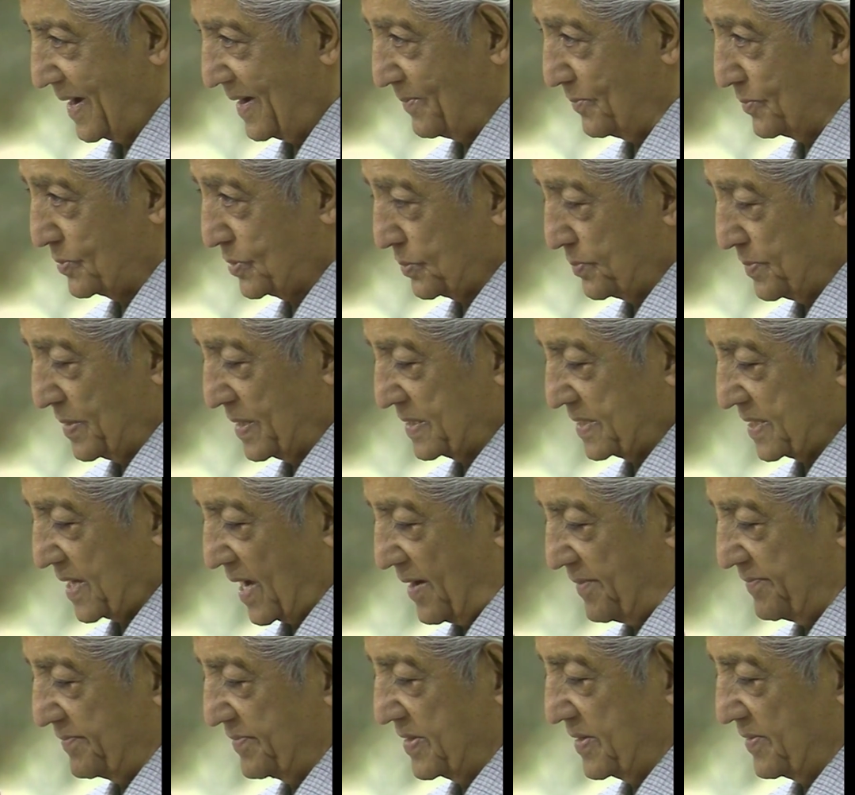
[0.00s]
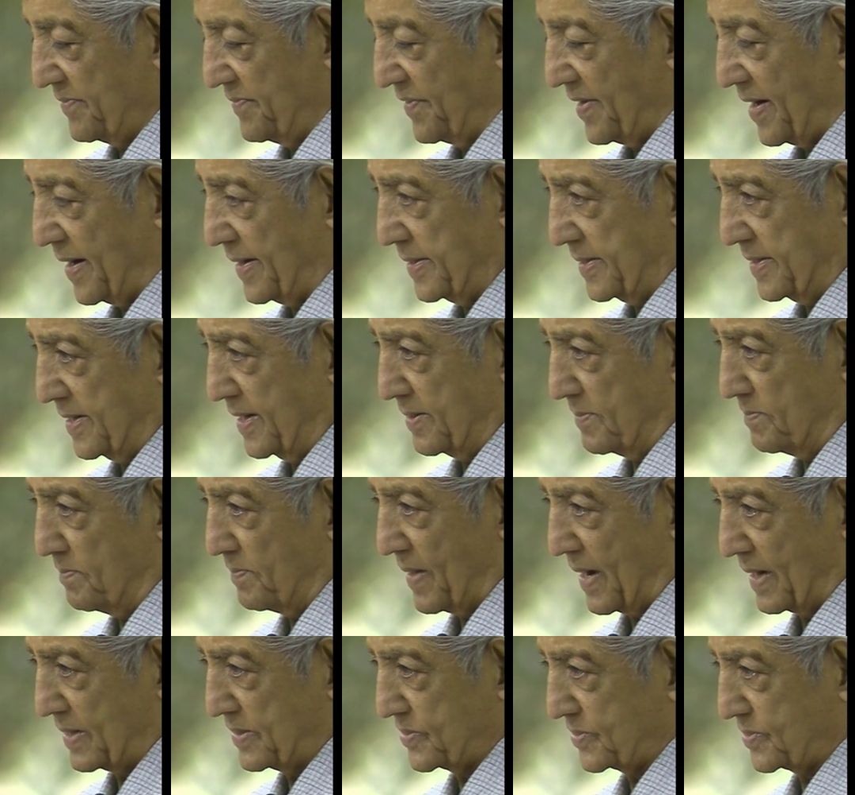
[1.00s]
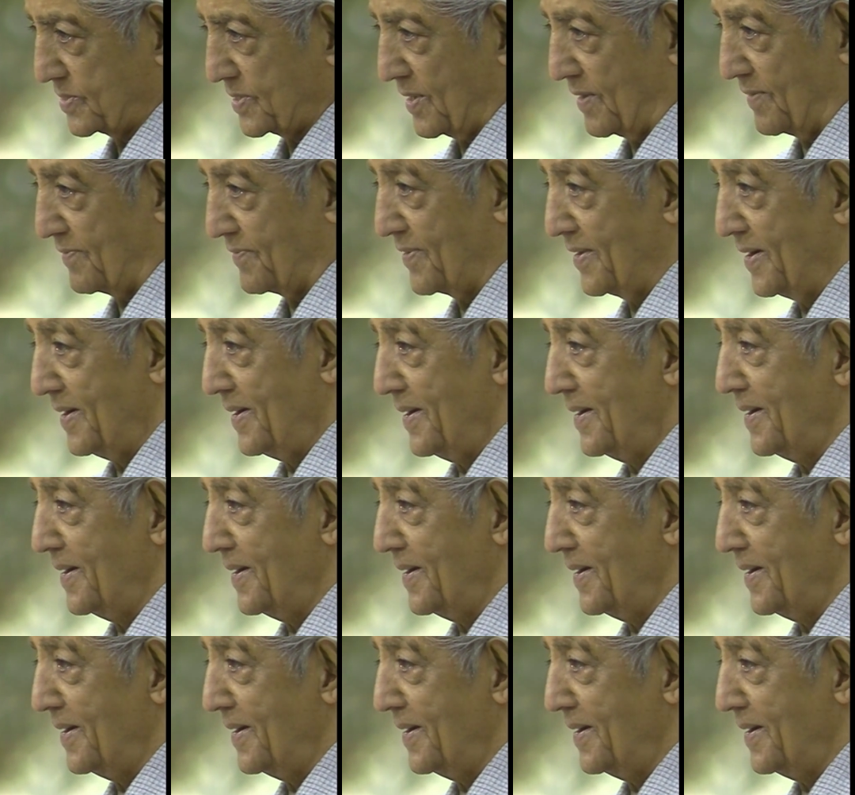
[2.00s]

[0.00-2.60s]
which means I have divided myself